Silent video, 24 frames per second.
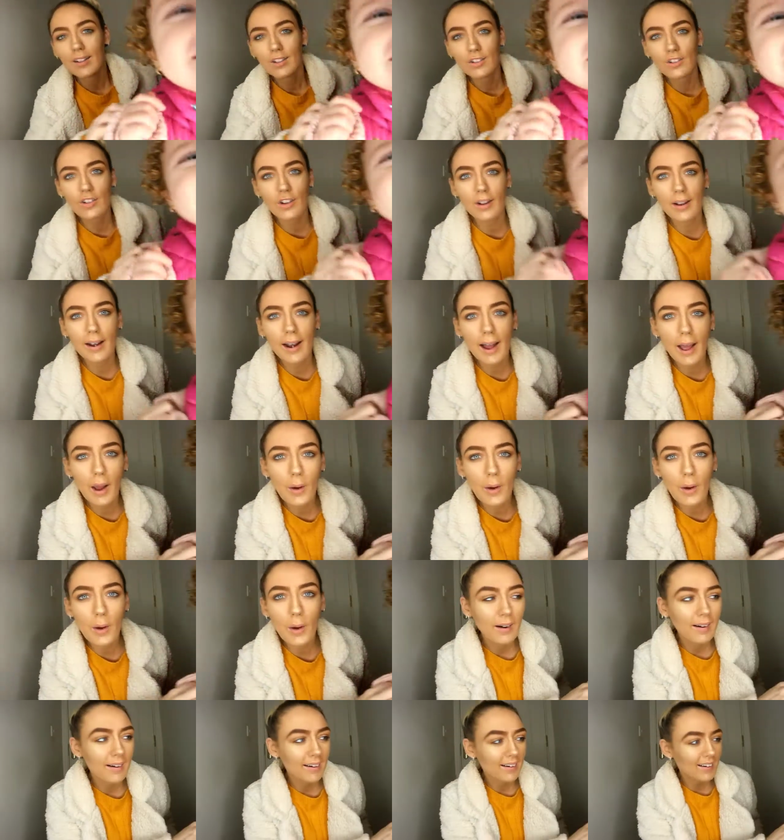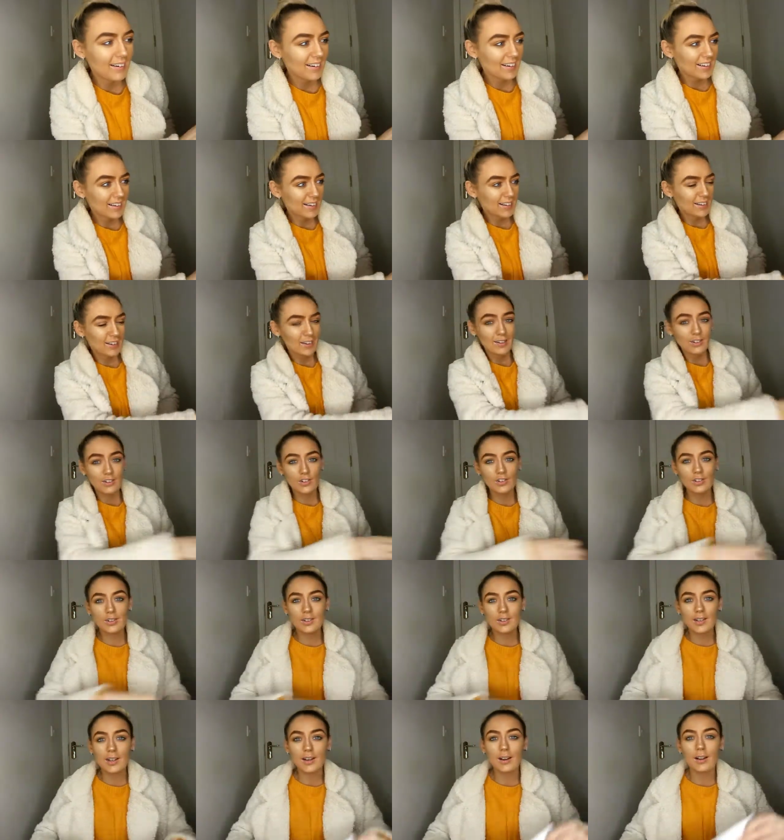Chill out.
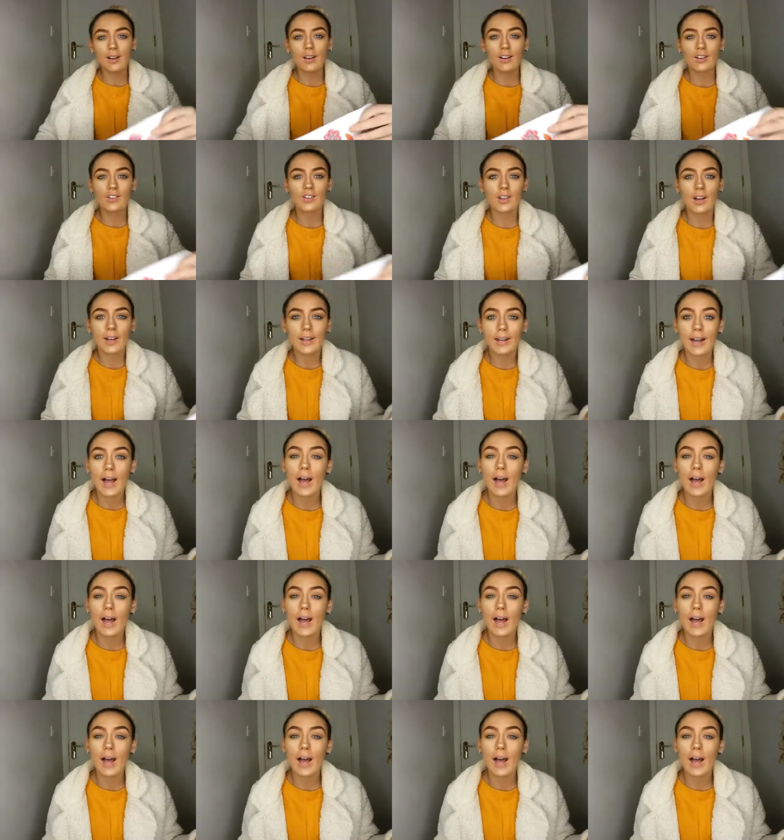She's getting all excited.